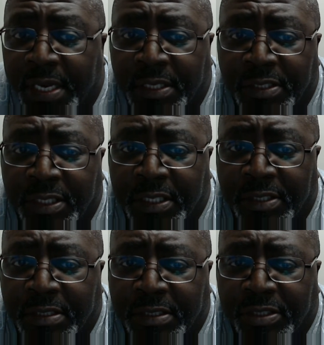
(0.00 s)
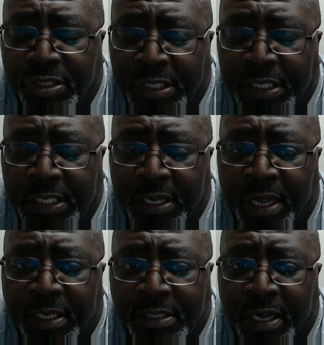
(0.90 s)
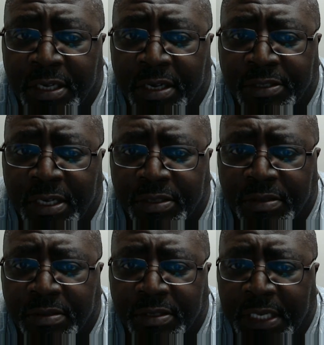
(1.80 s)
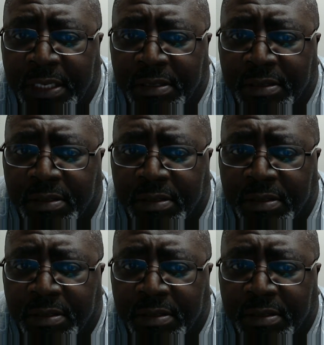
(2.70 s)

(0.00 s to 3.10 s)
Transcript: in Jesus' genealogy also. And